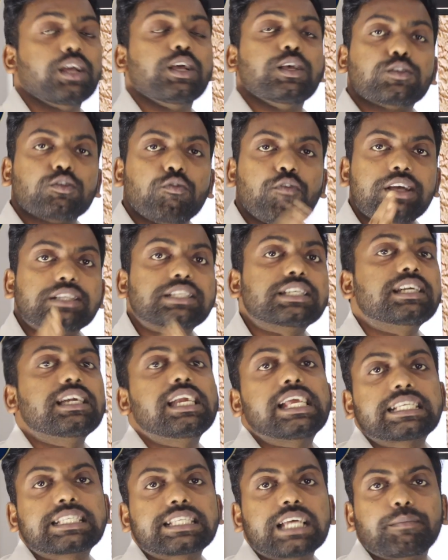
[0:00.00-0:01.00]
So vaginal
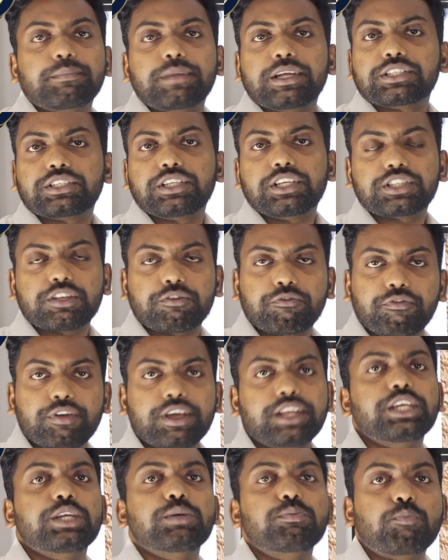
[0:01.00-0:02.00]
examination is the
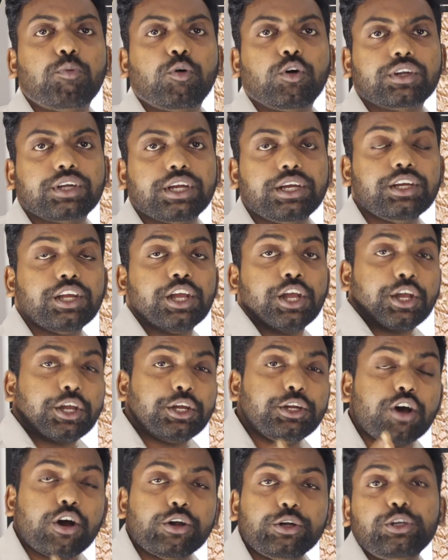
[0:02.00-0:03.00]
very important
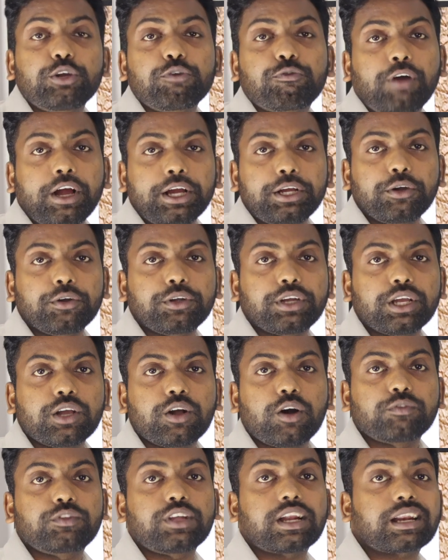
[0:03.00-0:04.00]
in order to find out
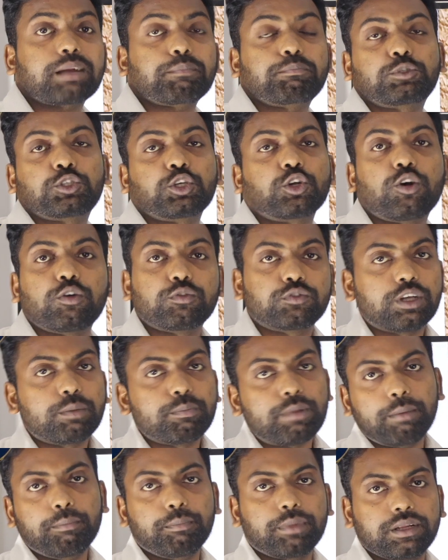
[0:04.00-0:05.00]
of the rupture of the
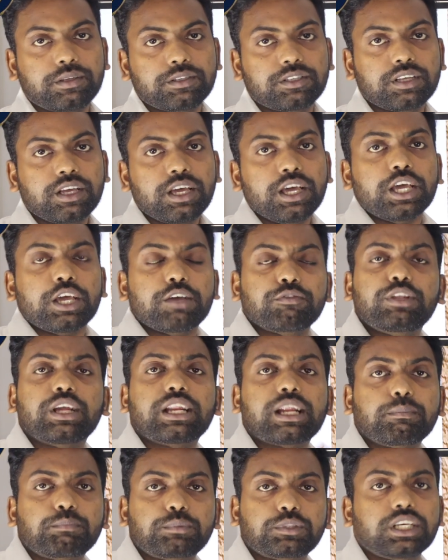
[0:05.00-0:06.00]
membranes. If the
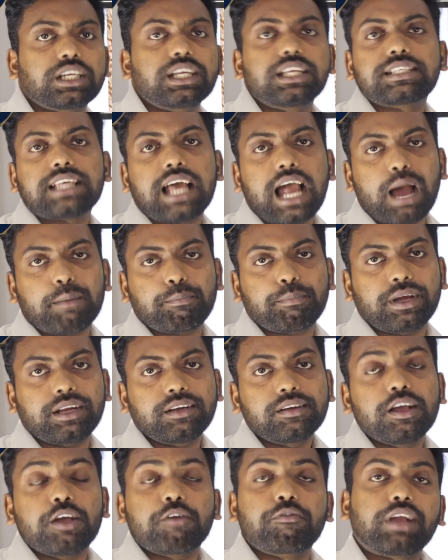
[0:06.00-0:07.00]
rupture is
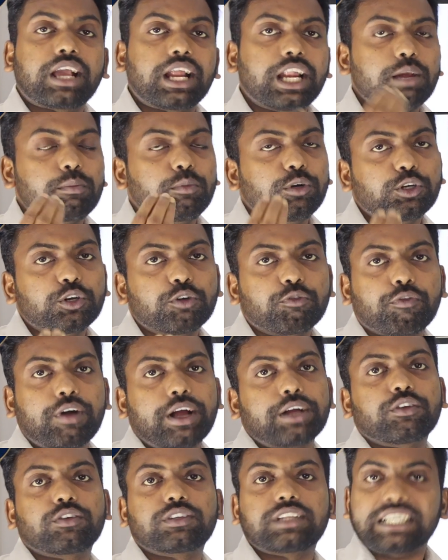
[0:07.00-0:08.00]
happened, we can able to
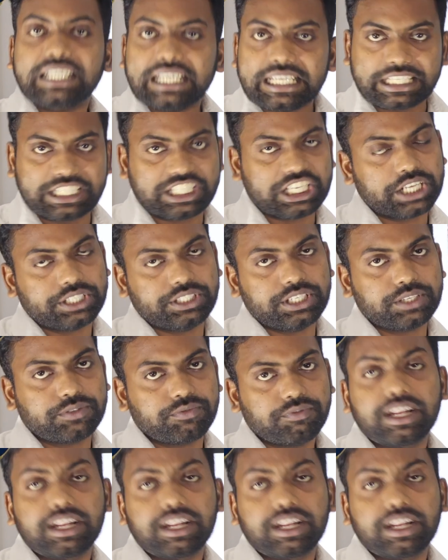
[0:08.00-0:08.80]
find out the discharges.